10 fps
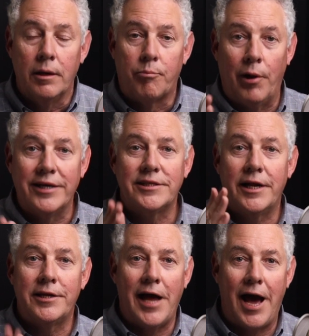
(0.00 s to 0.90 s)

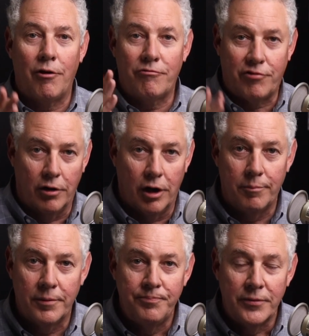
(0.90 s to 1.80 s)
President Donald
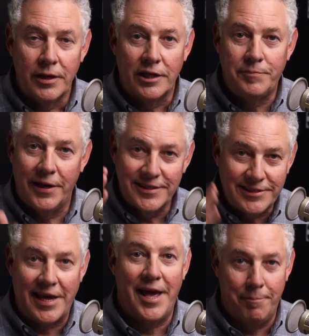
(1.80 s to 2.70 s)
Trump is being
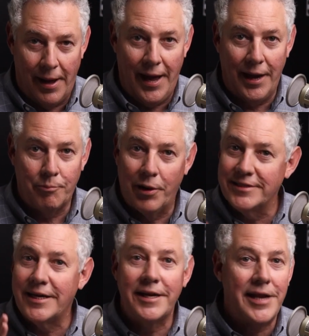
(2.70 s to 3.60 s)
sandbagged.
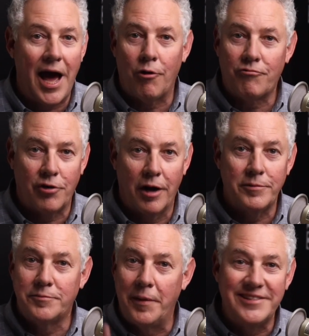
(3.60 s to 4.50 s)
President Donald Trump
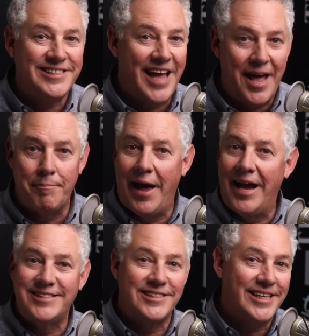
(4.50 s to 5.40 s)
has been
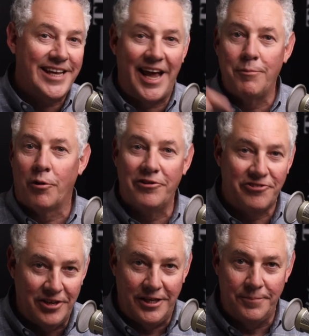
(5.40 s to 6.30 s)
sandbagged since he came on the
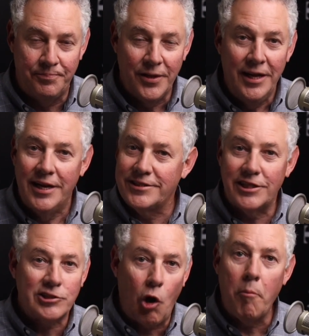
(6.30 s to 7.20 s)
scene. Let's
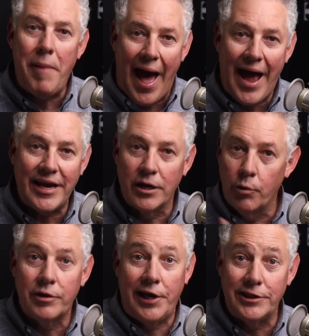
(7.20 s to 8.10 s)
just go back and then
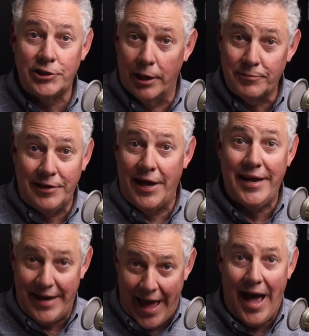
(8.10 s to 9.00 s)
we'll catch you up to
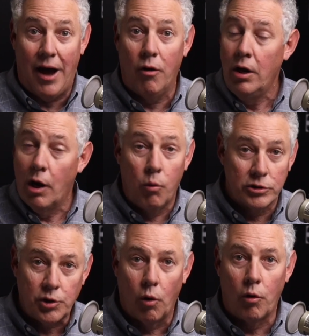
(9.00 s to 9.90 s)
date now of
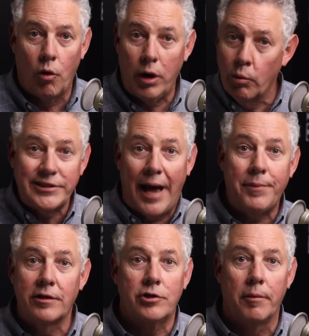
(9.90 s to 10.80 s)
what's going on and what's
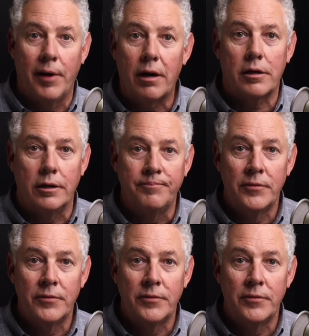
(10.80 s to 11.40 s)
happening to America.